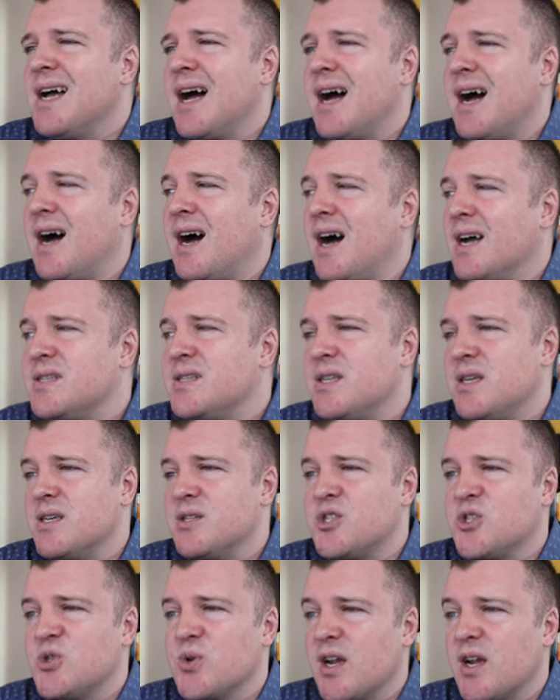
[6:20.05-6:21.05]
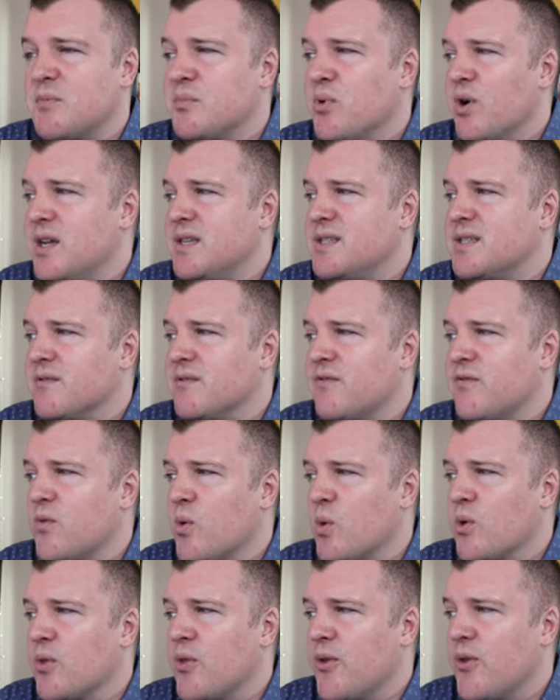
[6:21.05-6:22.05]
Uh, I see a strike price of
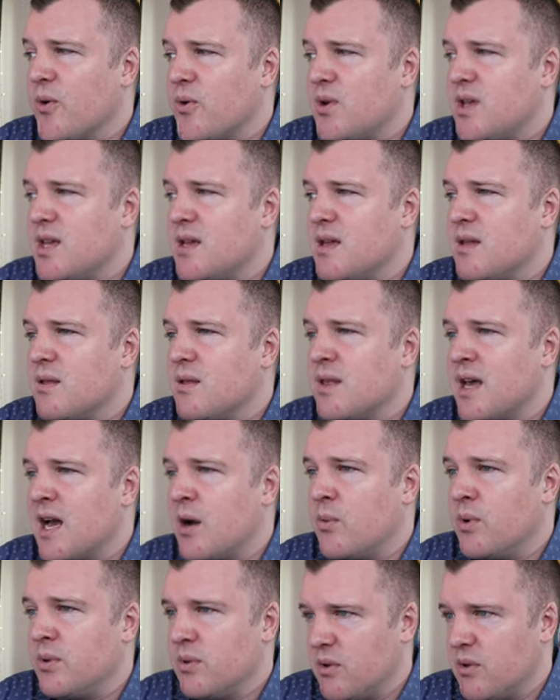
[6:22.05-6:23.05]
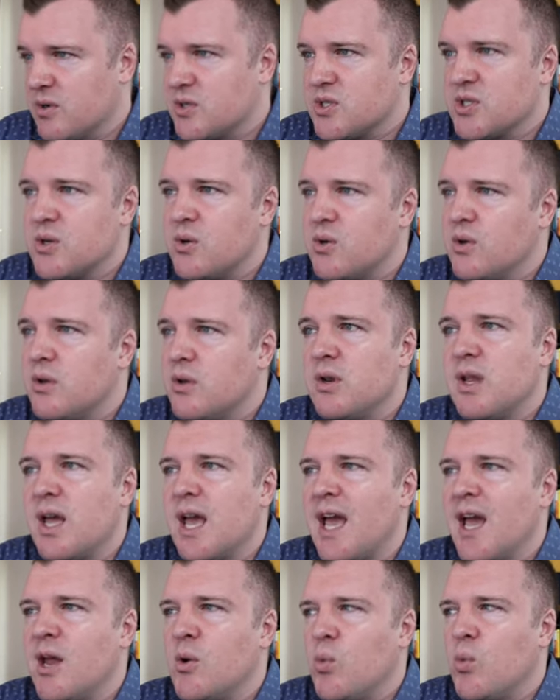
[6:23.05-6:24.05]
430. That one looks
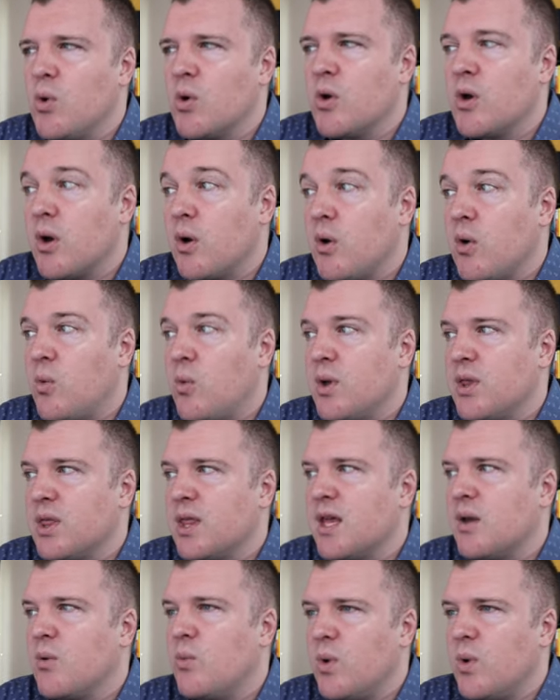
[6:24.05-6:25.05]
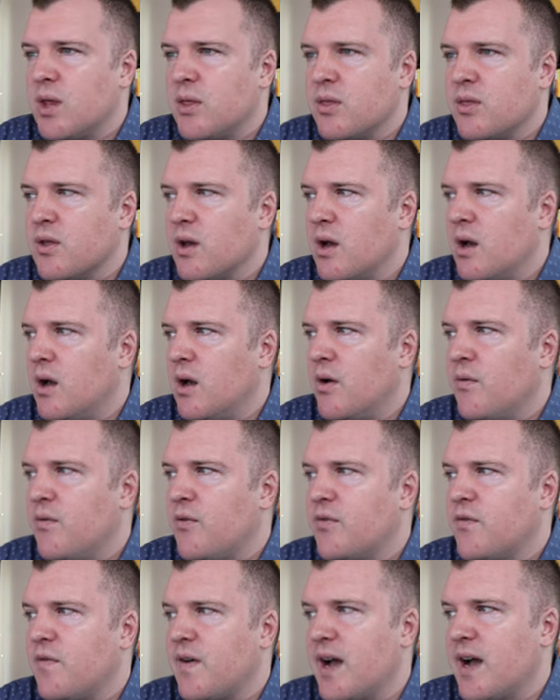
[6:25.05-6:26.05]
good. And we'll go with a width of
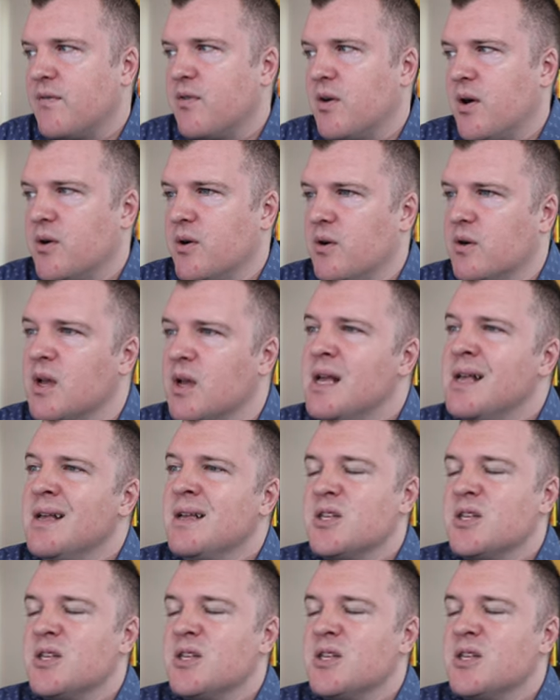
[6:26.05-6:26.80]
500.